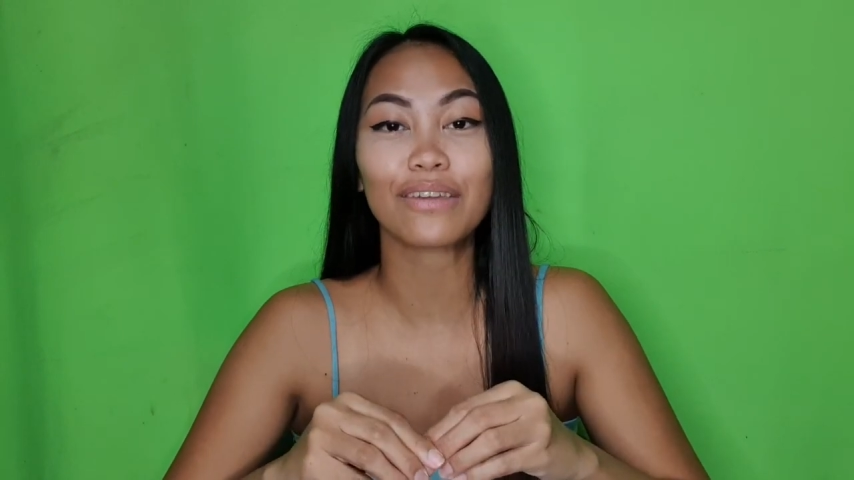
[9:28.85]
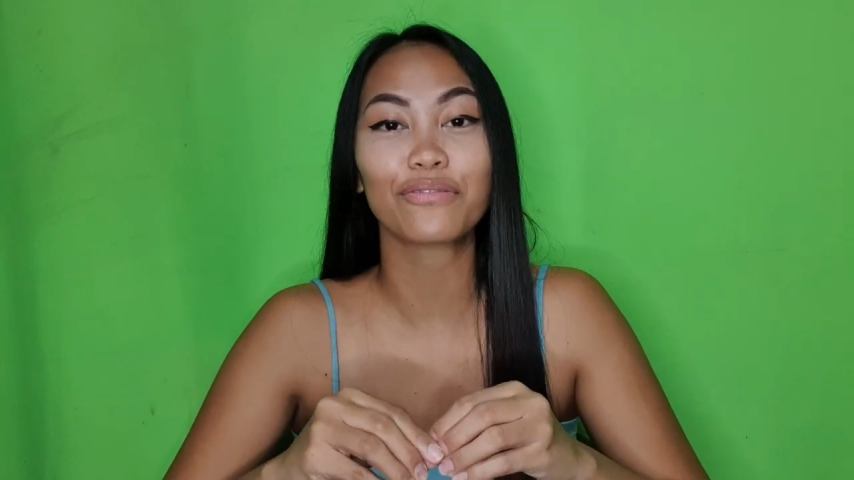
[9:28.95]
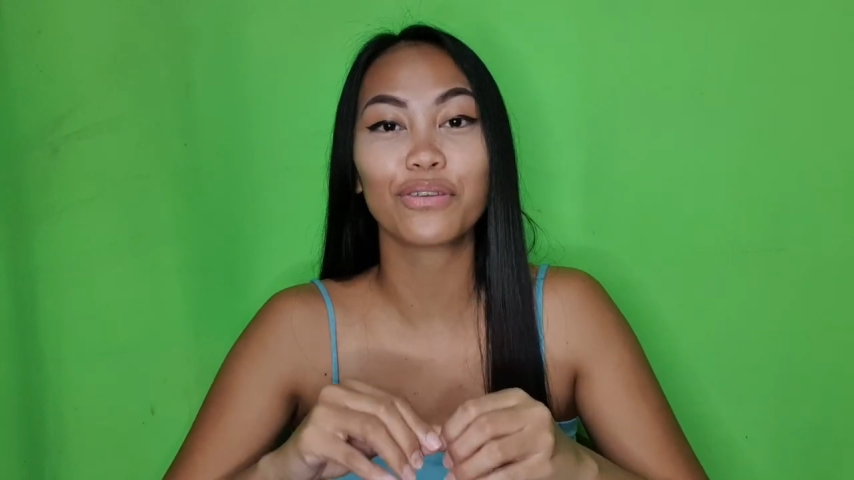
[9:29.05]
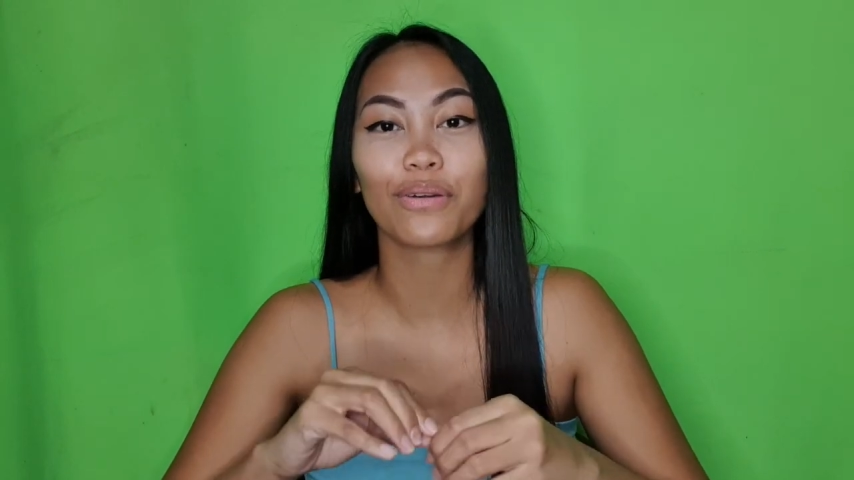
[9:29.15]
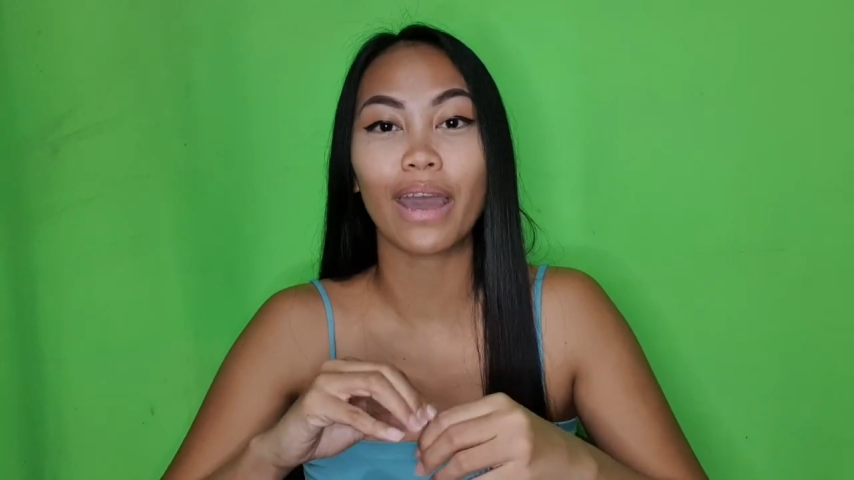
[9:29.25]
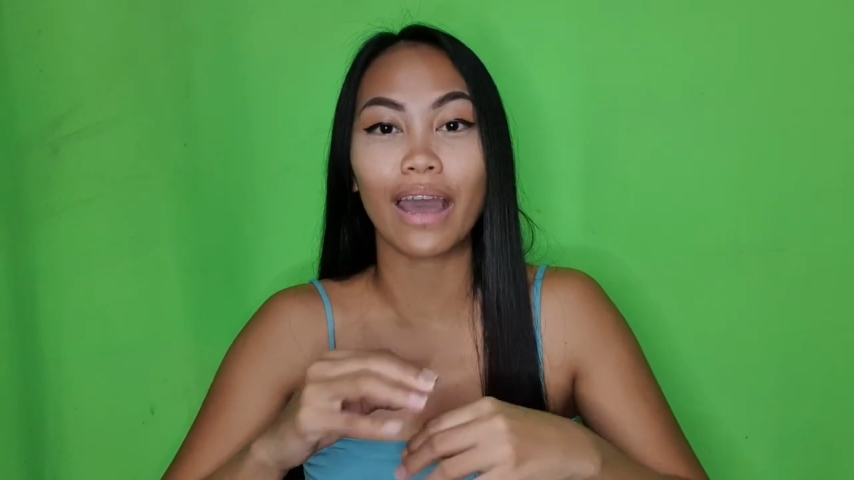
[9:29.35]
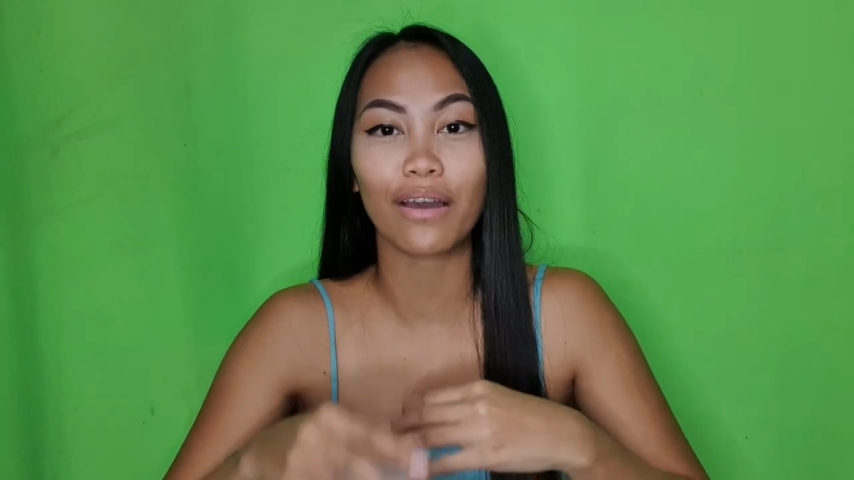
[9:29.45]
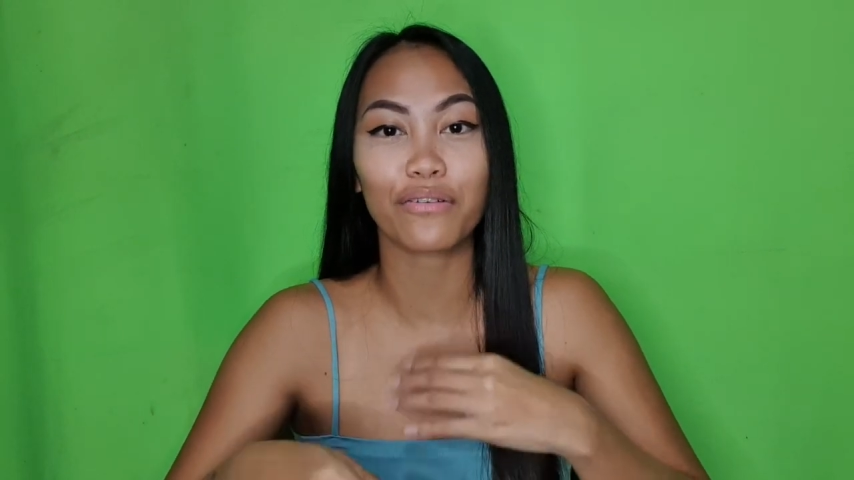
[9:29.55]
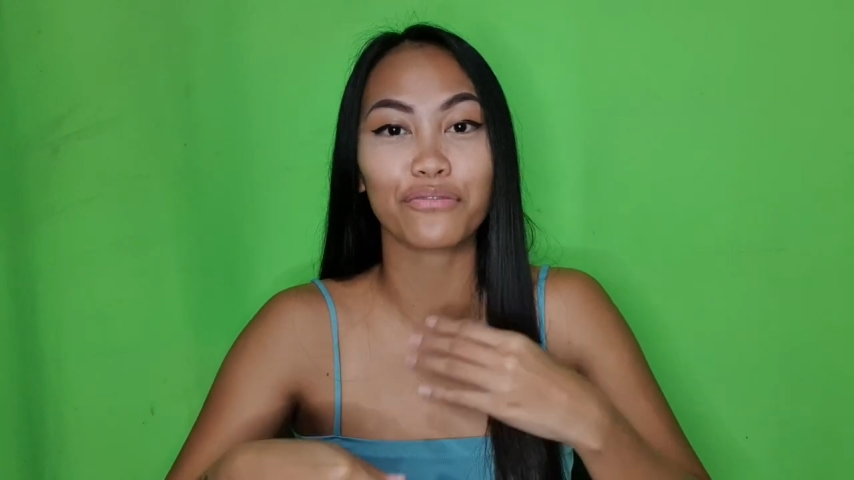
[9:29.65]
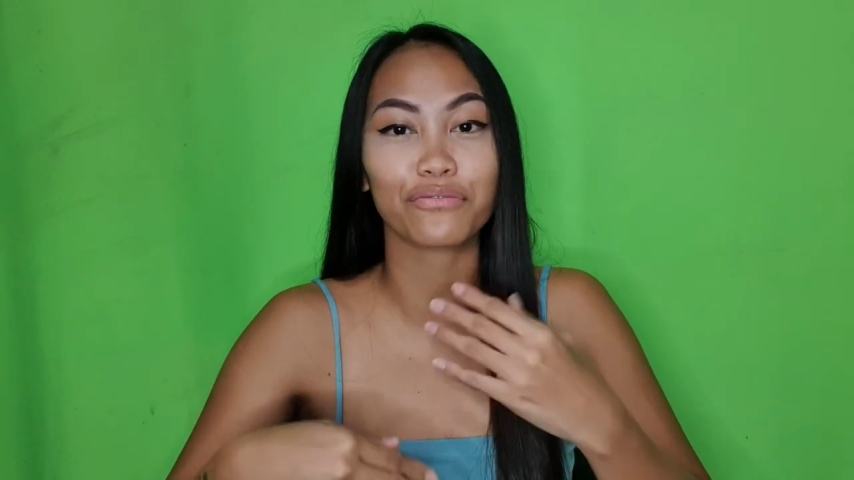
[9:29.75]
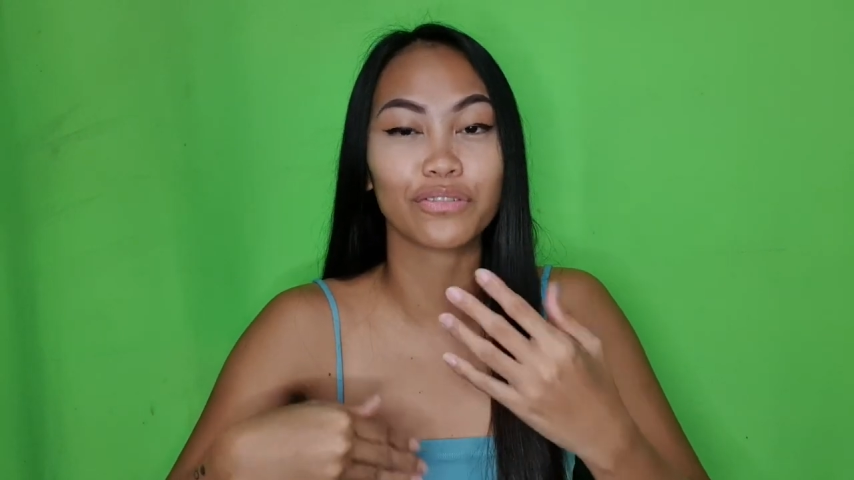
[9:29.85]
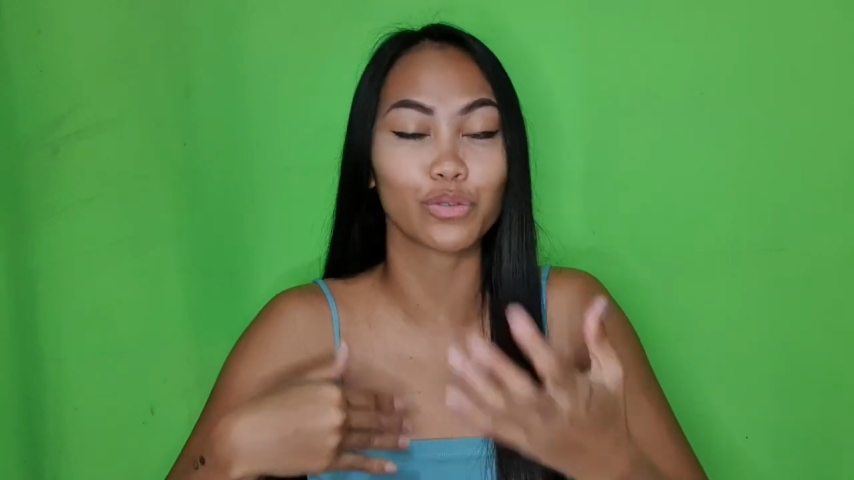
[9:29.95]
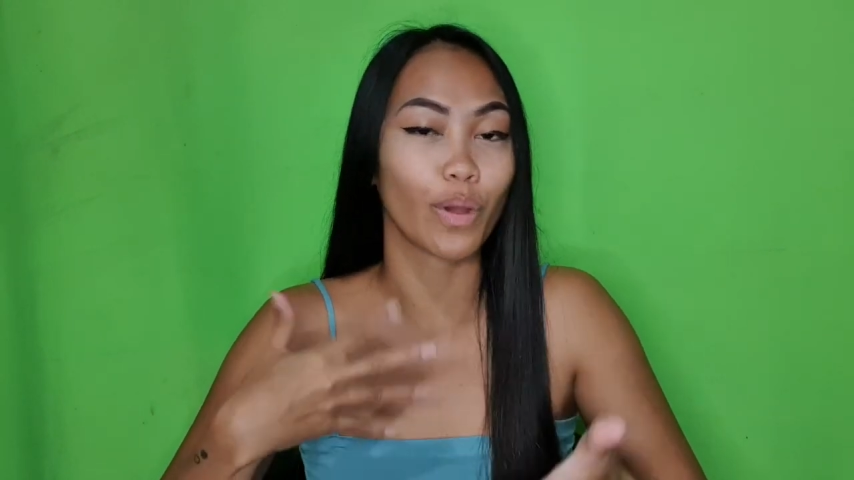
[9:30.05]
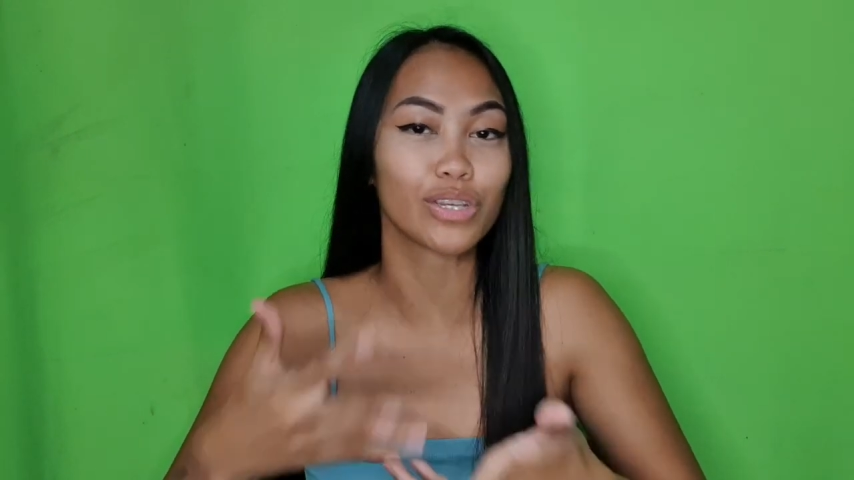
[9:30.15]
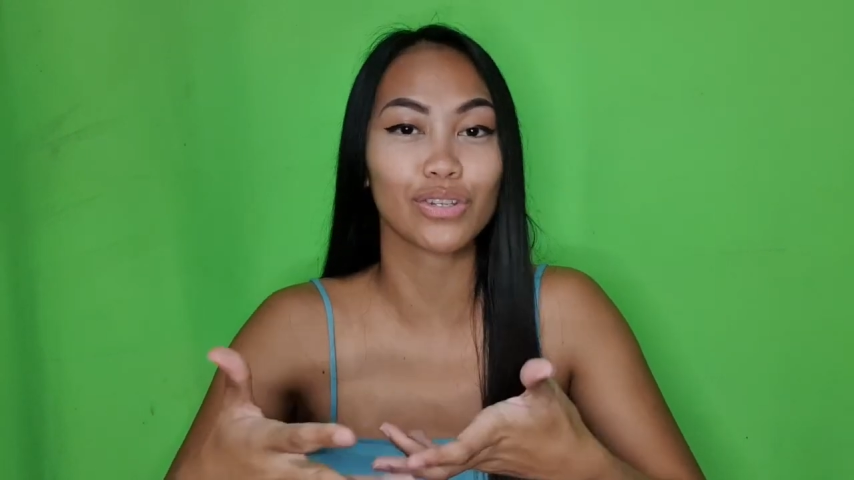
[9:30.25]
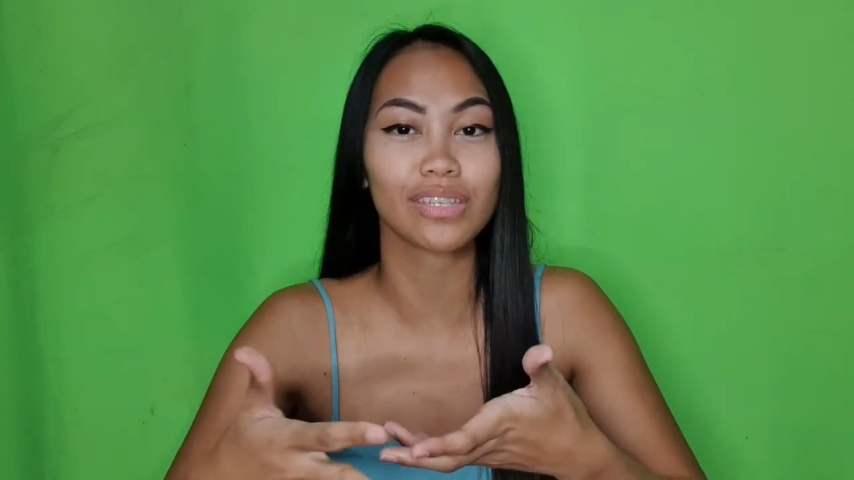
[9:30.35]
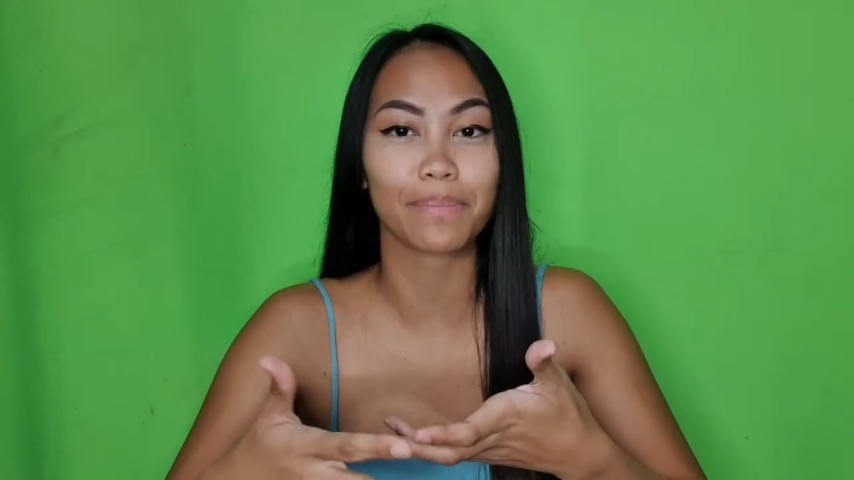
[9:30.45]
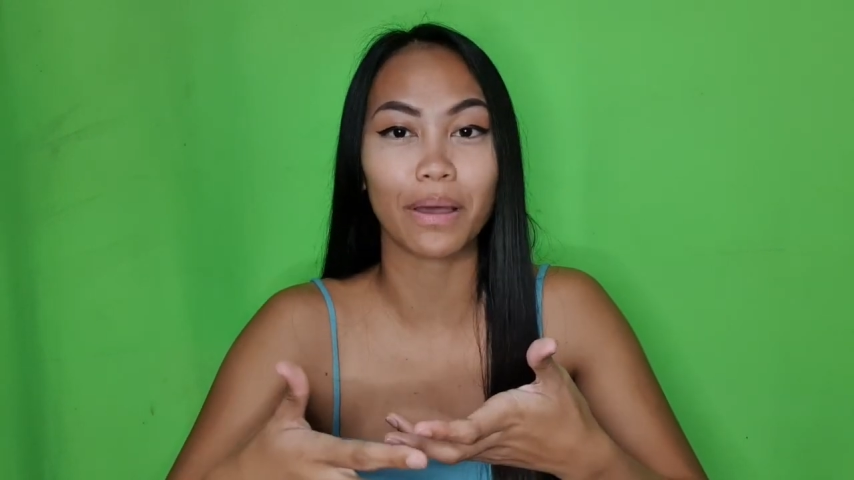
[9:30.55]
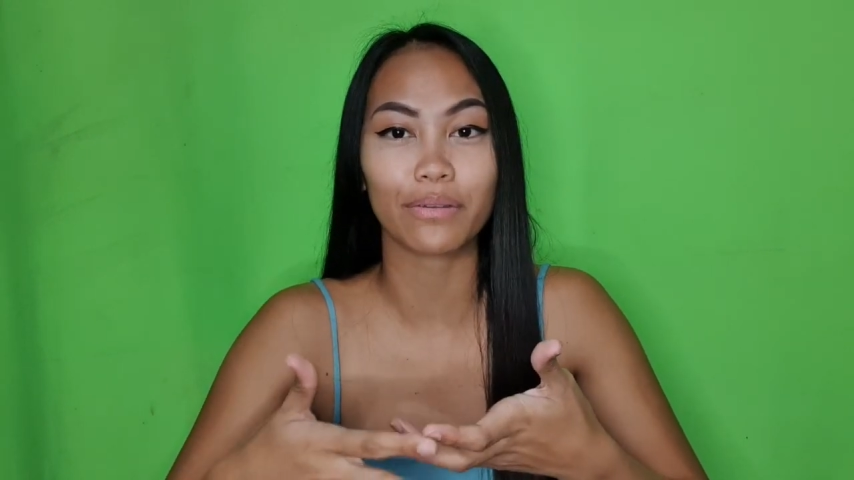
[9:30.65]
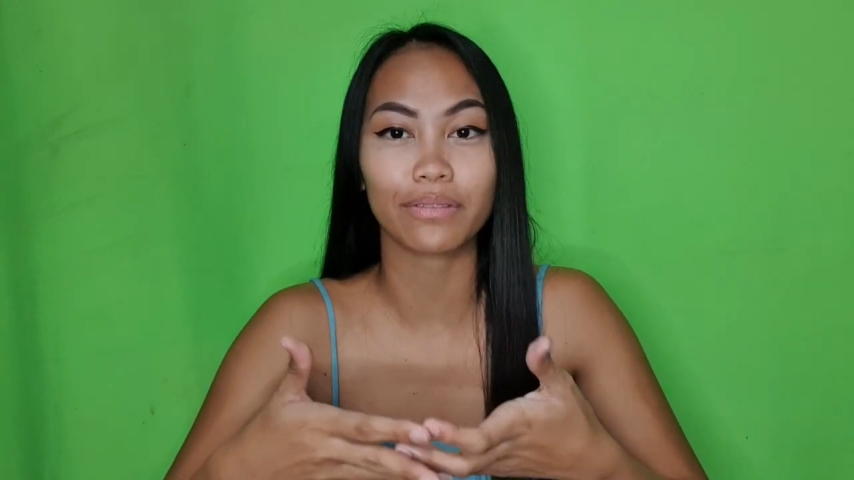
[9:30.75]
If you have questions
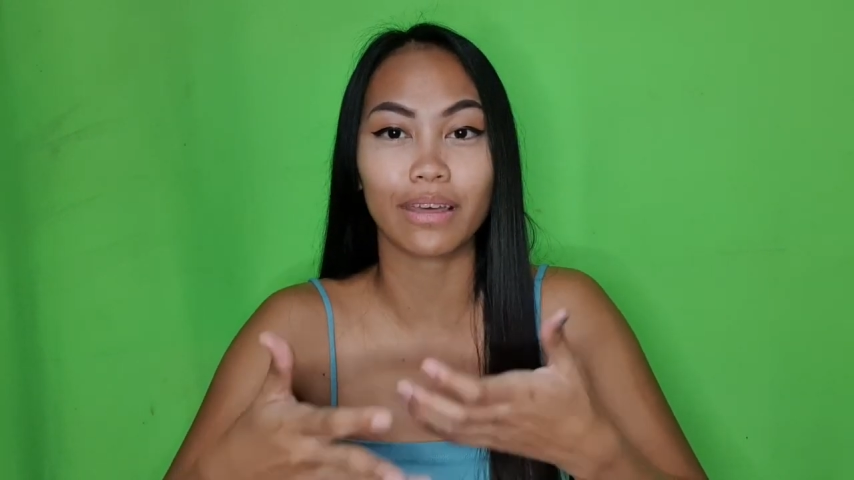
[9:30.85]
about